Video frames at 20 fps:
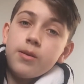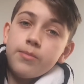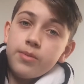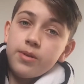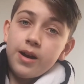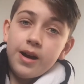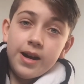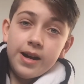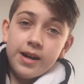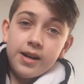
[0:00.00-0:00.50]

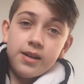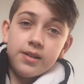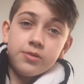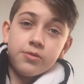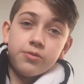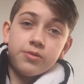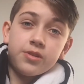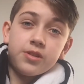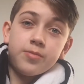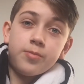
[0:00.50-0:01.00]
But I
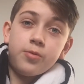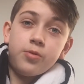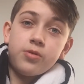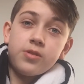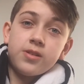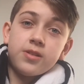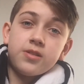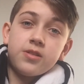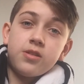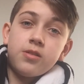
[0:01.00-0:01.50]
don't smoke,
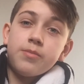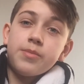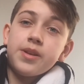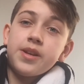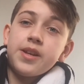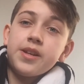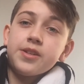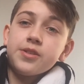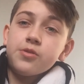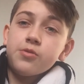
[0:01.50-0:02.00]
that's not
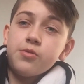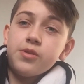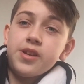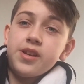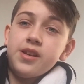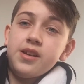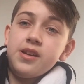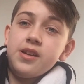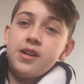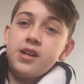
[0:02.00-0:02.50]
me, so
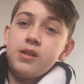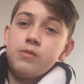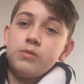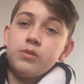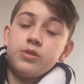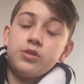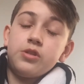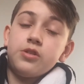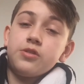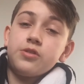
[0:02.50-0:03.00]
yeah, I will
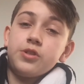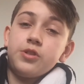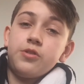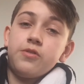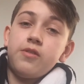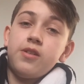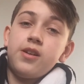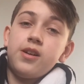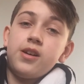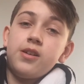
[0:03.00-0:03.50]
not do
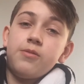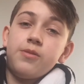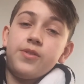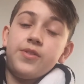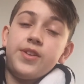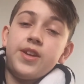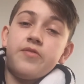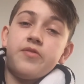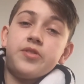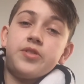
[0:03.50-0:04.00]
that, I will
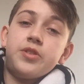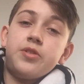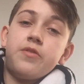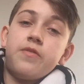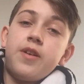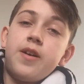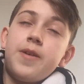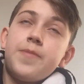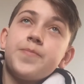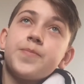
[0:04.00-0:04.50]
never do
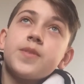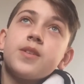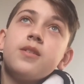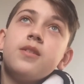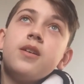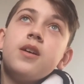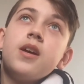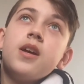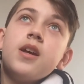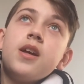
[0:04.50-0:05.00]
that.
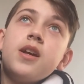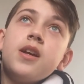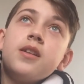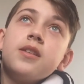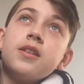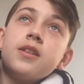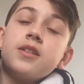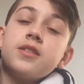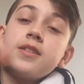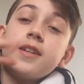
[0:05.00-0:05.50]

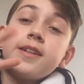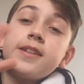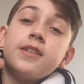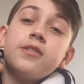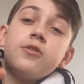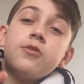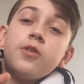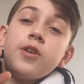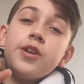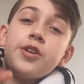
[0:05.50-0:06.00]
The
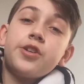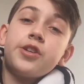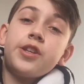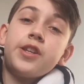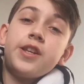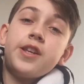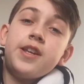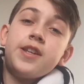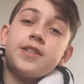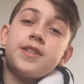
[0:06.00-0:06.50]
second
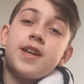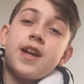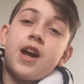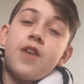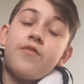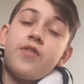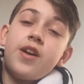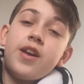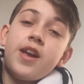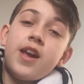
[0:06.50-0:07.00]
question is,
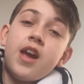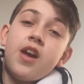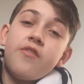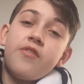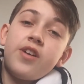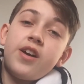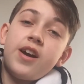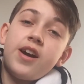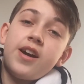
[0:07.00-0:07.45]
have I ever